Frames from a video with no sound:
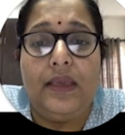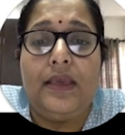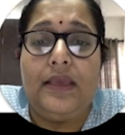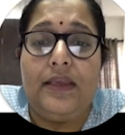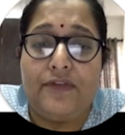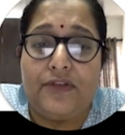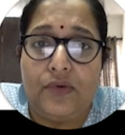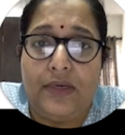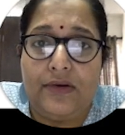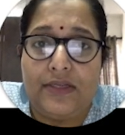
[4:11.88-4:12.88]
If the
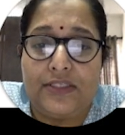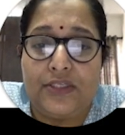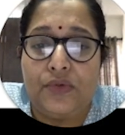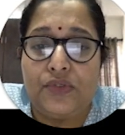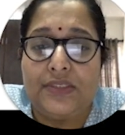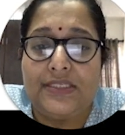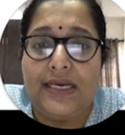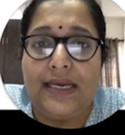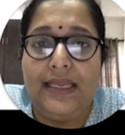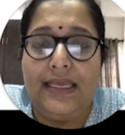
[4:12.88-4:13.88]
screen resolution is
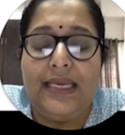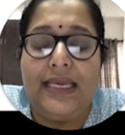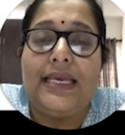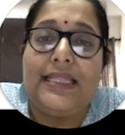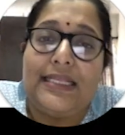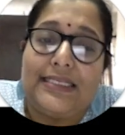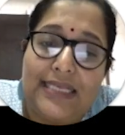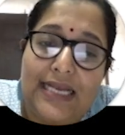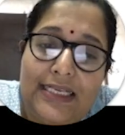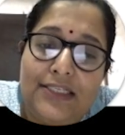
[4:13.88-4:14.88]
high, the
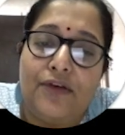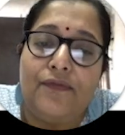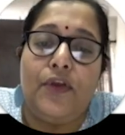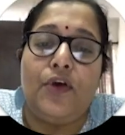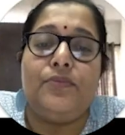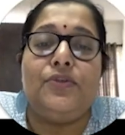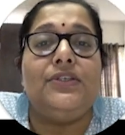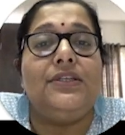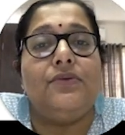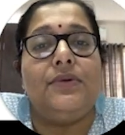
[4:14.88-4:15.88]
size of the
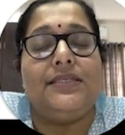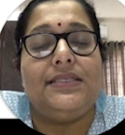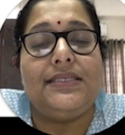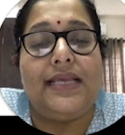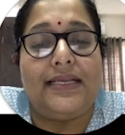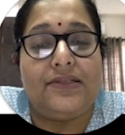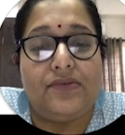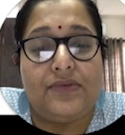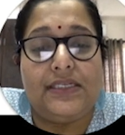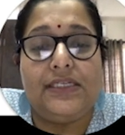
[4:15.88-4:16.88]
object decreases. As a
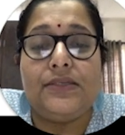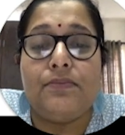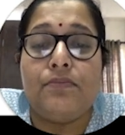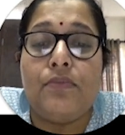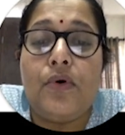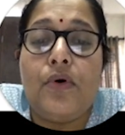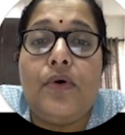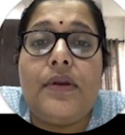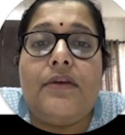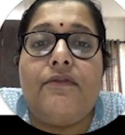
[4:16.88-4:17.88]
result,
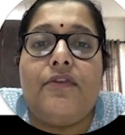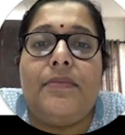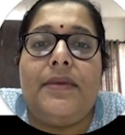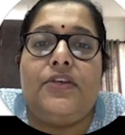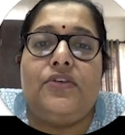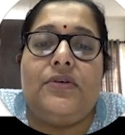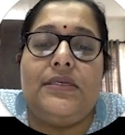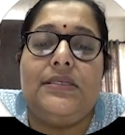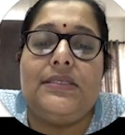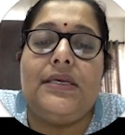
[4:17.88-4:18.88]
more information
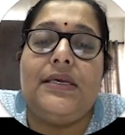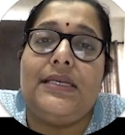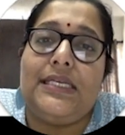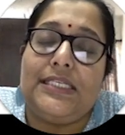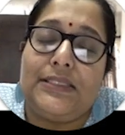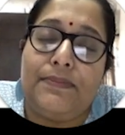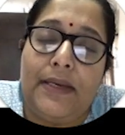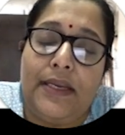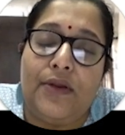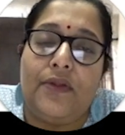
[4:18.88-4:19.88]
is
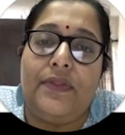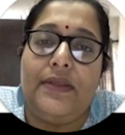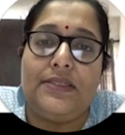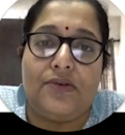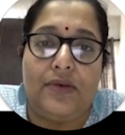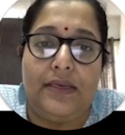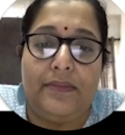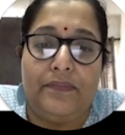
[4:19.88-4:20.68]
displayed on the screen.